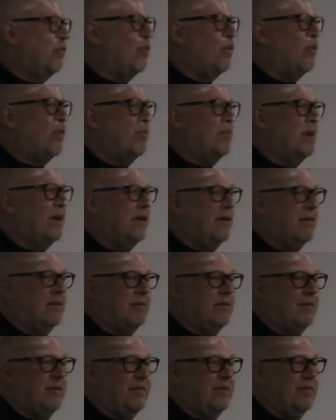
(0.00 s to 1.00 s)
warmer,
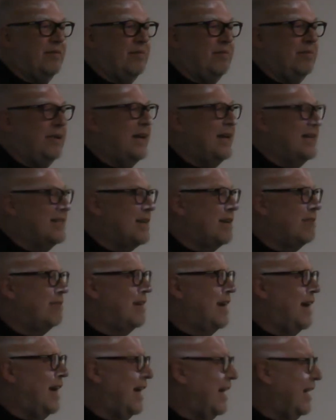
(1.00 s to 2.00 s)
but it's
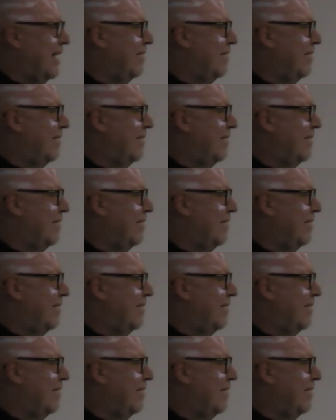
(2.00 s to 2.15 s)
okay.